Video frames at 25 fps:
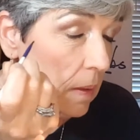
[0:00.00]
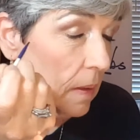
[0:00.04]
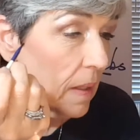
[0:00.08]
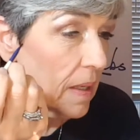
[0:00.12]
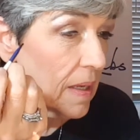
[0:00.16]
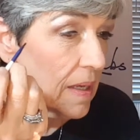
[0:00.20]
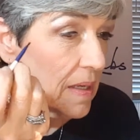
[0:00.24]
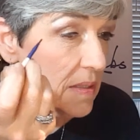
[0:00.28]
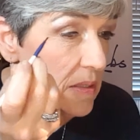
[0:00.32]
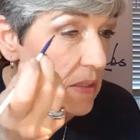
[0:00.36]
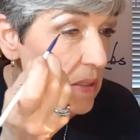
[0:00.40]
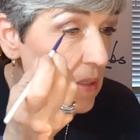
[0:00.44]

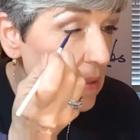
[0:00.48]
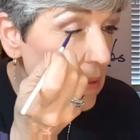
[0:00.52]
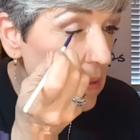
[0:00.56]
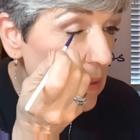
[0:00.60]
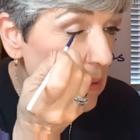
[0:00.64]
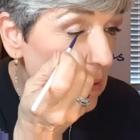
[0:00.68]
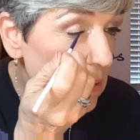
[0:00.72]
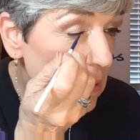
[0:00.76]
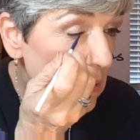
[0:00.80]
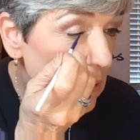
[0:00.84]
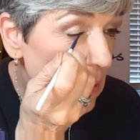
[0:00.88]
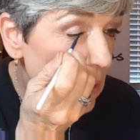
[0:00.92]
Nice and
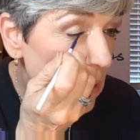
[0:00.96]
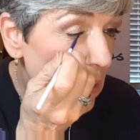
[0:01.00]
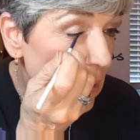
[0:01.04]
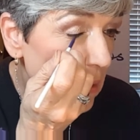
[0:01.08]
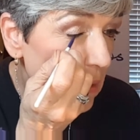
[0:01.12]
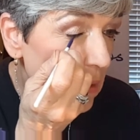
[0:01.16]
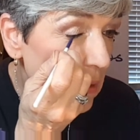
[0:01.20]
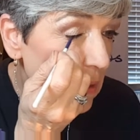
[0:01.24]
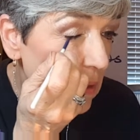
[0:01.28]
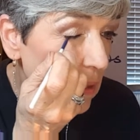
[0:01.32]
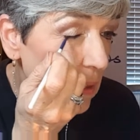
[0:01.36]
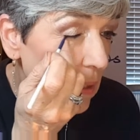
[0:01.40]

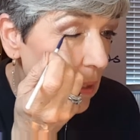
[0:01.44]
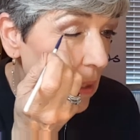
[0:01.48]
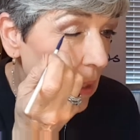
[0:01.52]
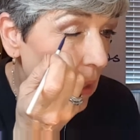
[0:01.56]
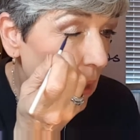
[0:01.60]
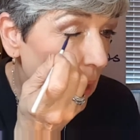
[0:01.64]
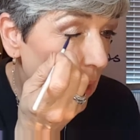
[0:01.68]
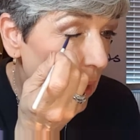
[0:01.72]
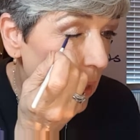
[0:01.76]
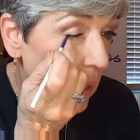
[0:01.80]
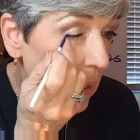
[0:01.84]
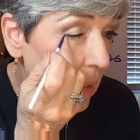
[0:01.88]

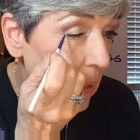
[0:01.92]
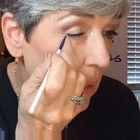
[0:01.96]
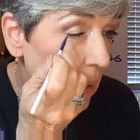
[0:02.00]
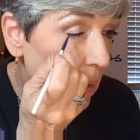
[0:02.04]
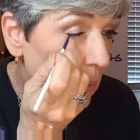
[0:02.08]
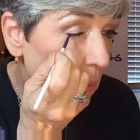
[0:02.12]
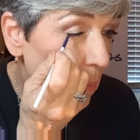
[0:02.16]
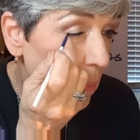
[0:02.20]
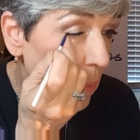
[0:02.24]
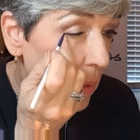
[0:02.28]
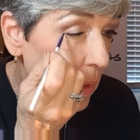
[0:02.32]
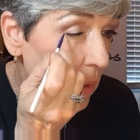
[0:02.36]
thin line.
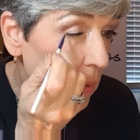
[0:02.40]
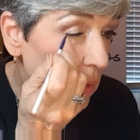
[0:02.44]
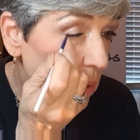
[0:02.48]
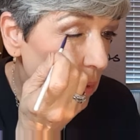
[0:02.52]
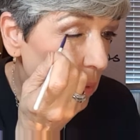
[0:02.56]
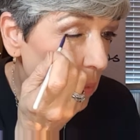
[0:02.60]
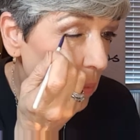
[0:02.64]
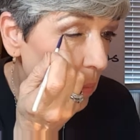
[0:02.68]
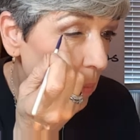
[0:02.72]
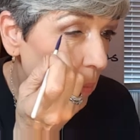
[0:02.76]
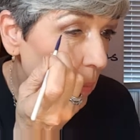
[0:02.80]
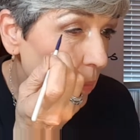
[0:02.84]
I don't want
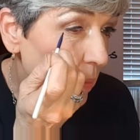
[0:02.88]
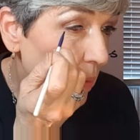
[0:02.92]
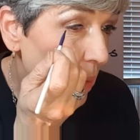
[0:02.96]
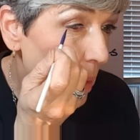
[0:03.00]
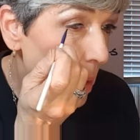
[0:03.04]
to do